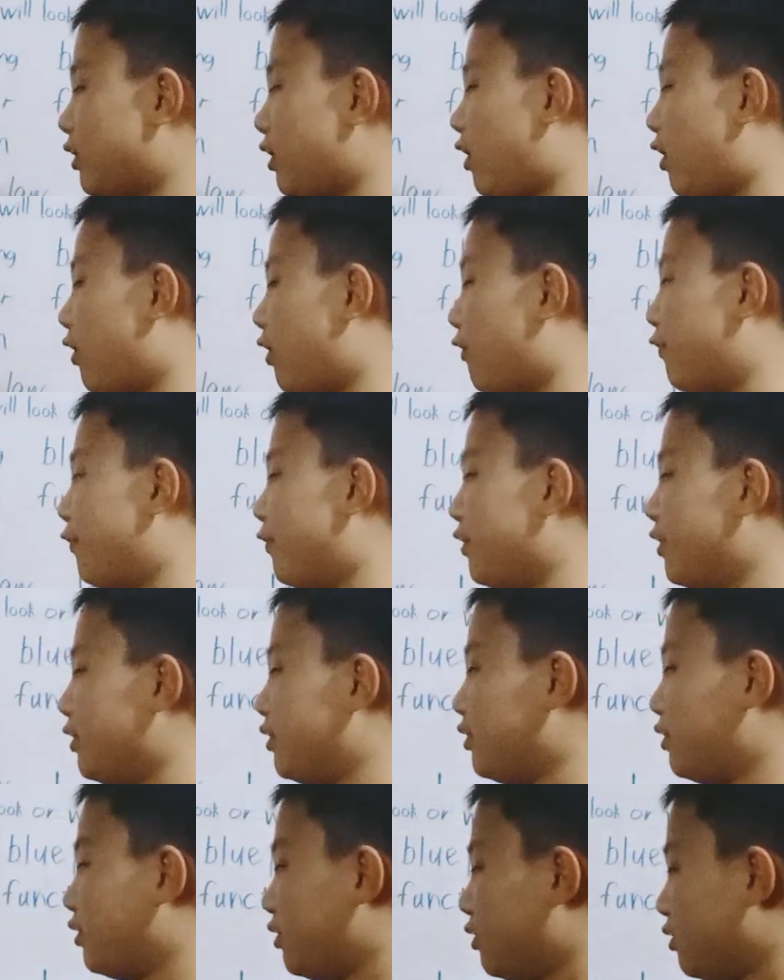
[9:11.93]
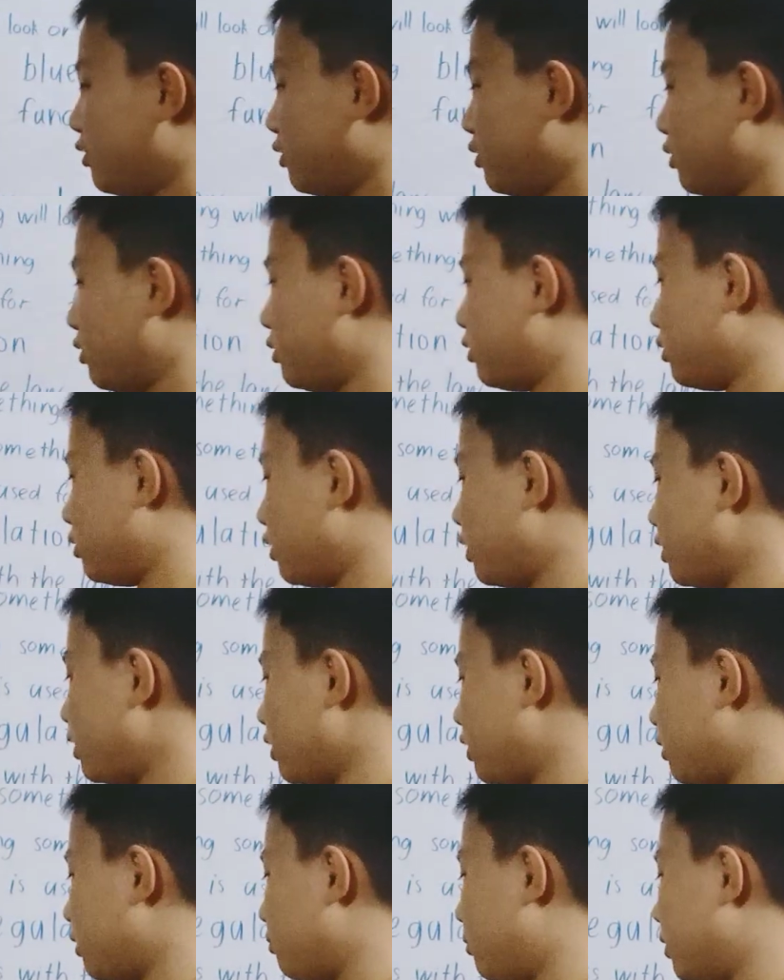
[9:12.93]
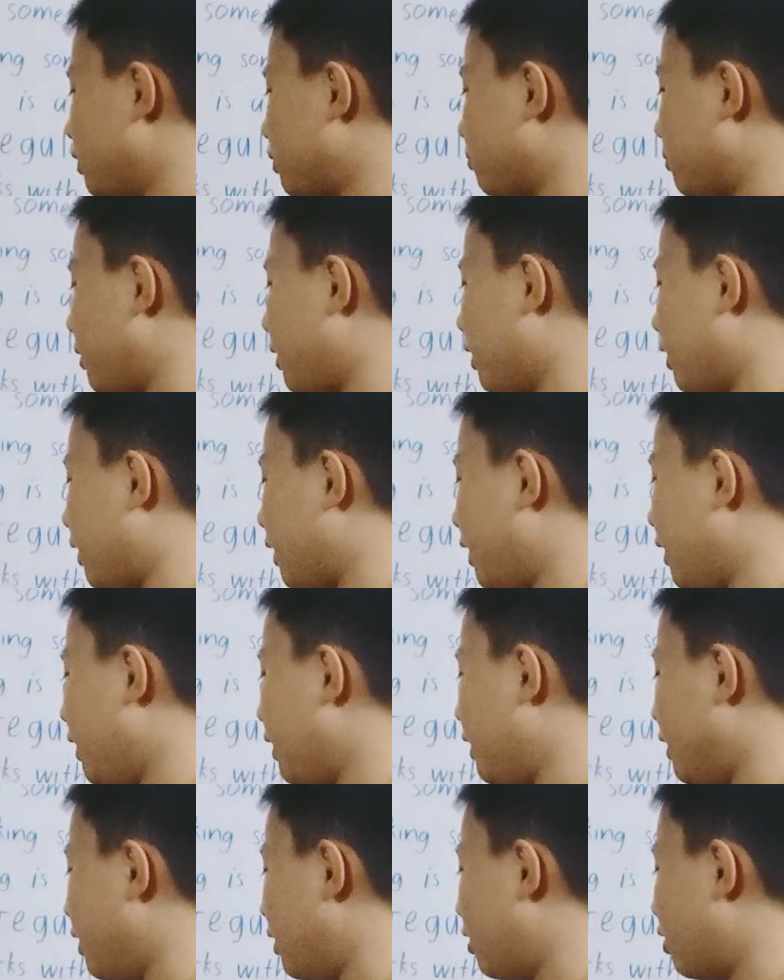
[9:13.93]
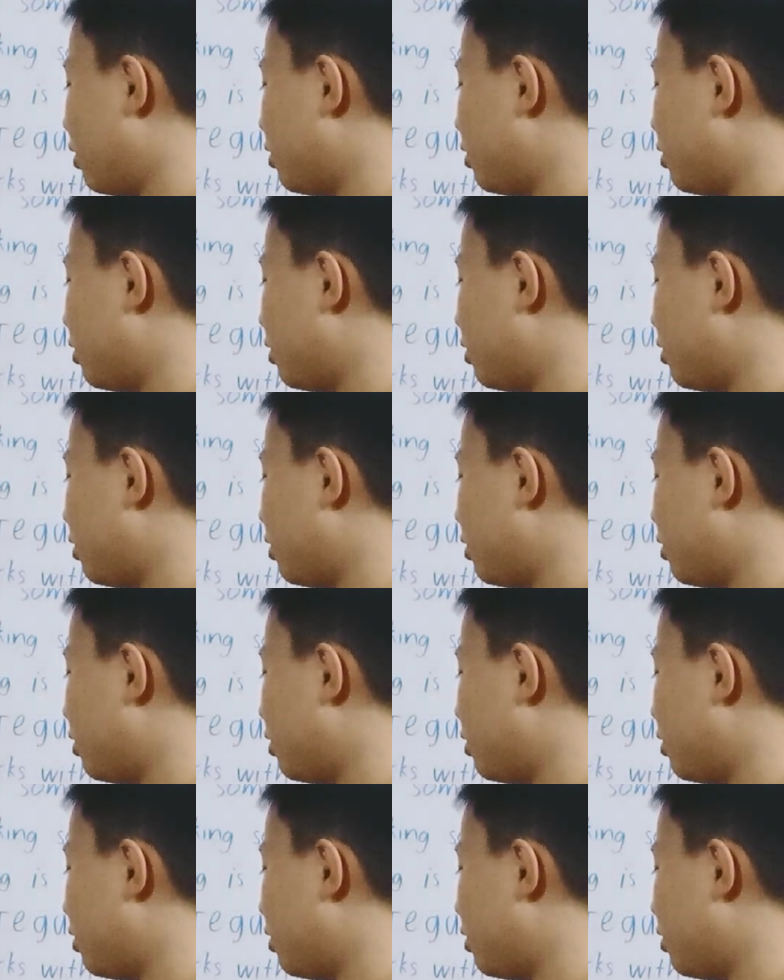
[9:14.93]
of, this must be an E here.